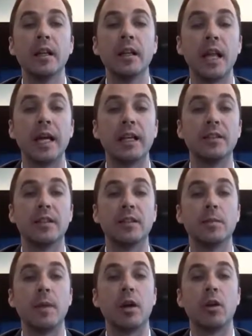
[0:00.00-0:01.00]

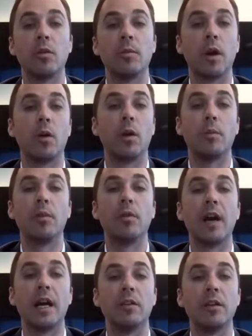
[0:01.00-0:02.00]
licensed medical marijuana
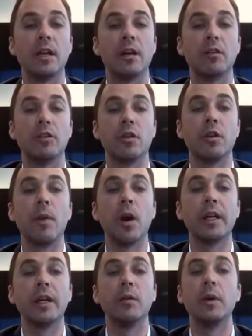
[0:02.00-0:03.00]
provider in the Arizona
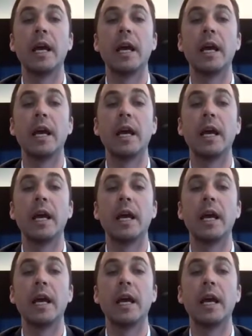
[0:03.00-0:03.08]
market.